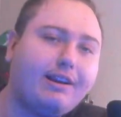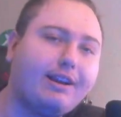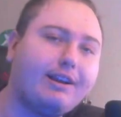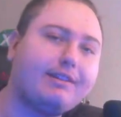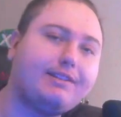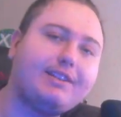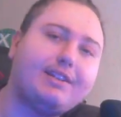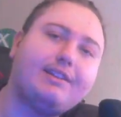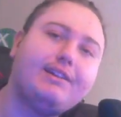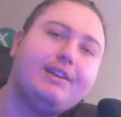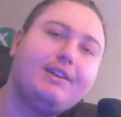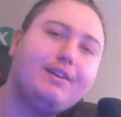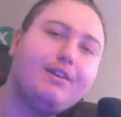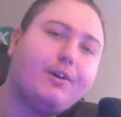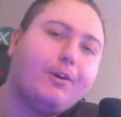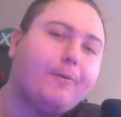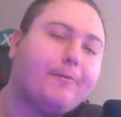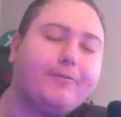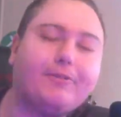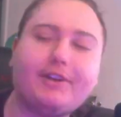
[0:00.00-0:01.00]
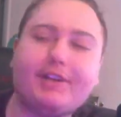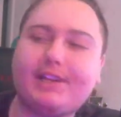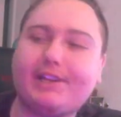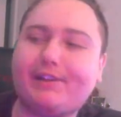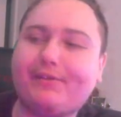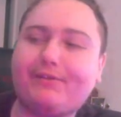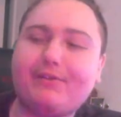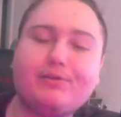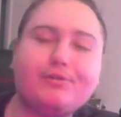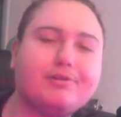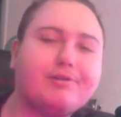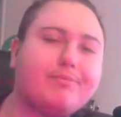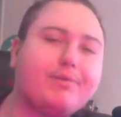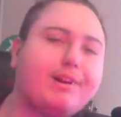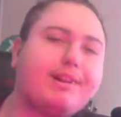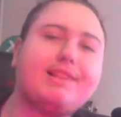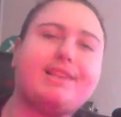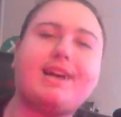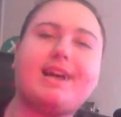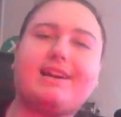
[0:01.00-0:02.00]
and to hopefully in the future
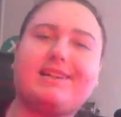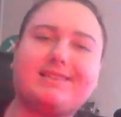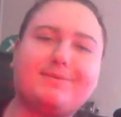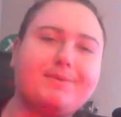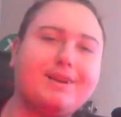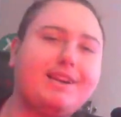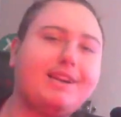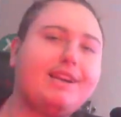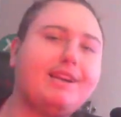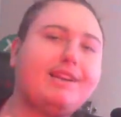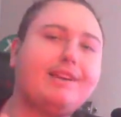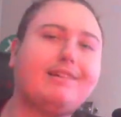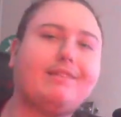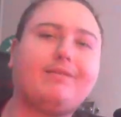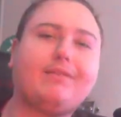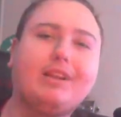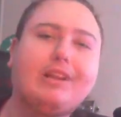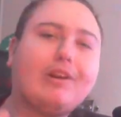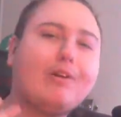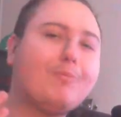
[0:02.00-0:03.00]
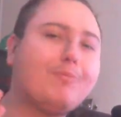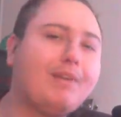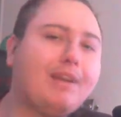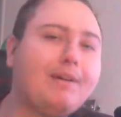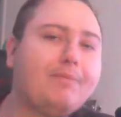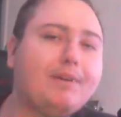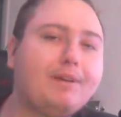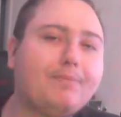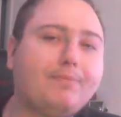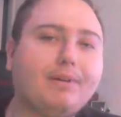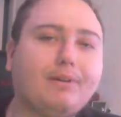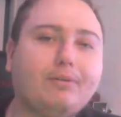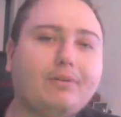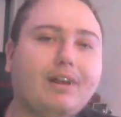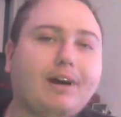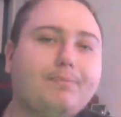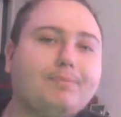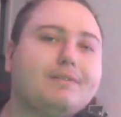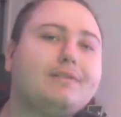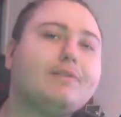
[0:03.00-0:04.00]
bring the X Men in and, you know, maybe build
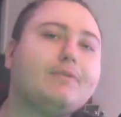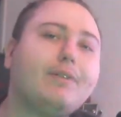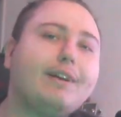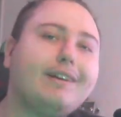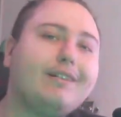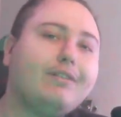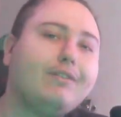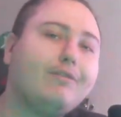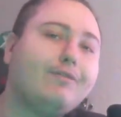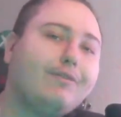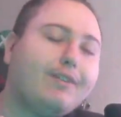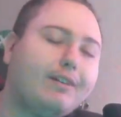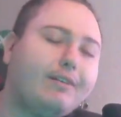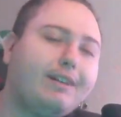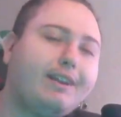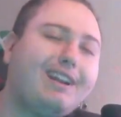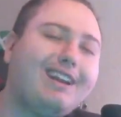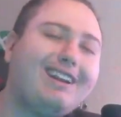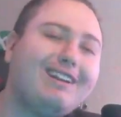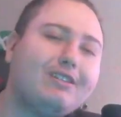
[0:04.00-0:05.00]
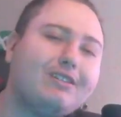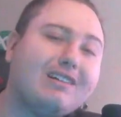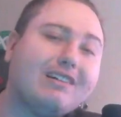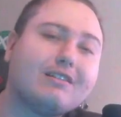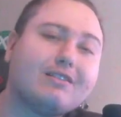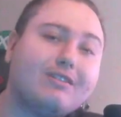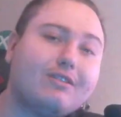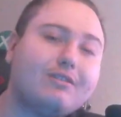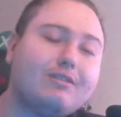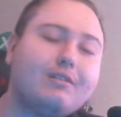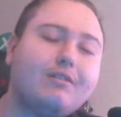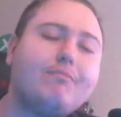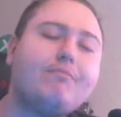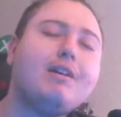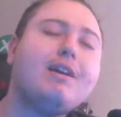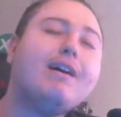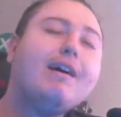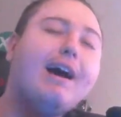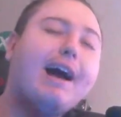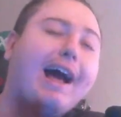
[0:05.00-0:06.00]
up to a new villain in Doctor Doom.
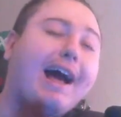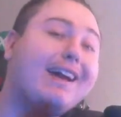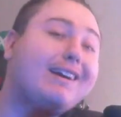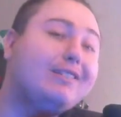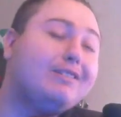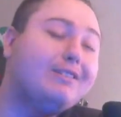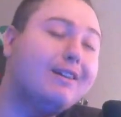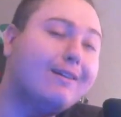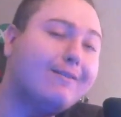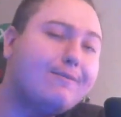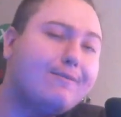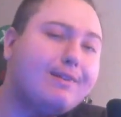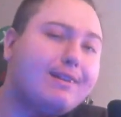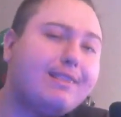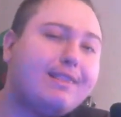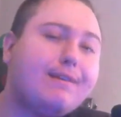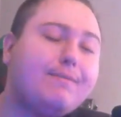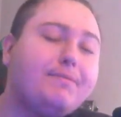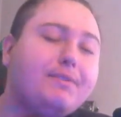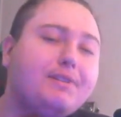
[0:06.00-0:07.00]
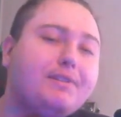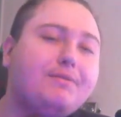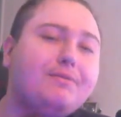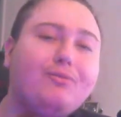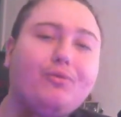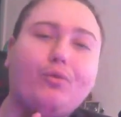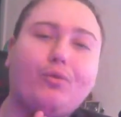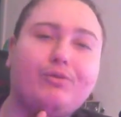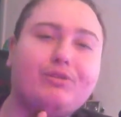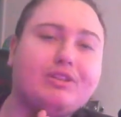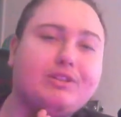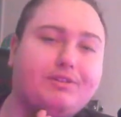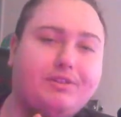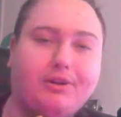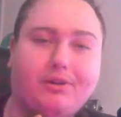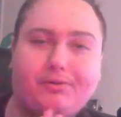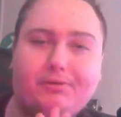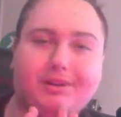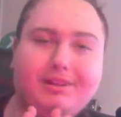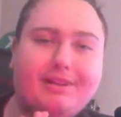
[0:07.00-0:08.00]
I don't want them to just
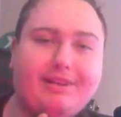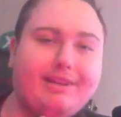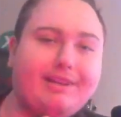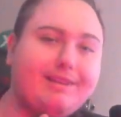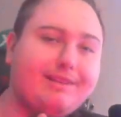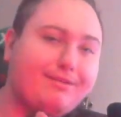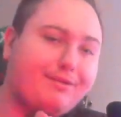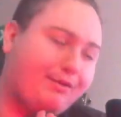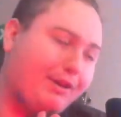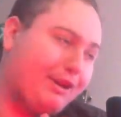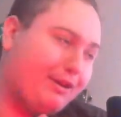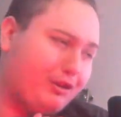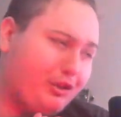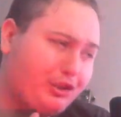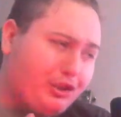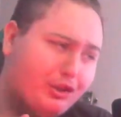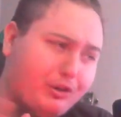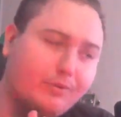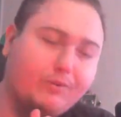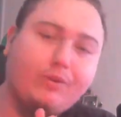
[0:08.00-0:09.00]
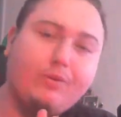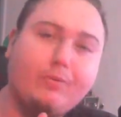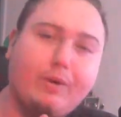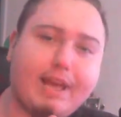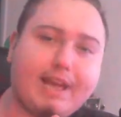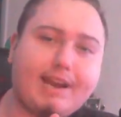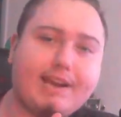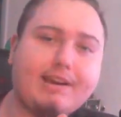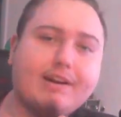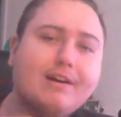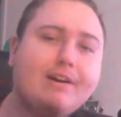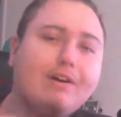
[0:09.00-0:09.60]
totally, like, shoo away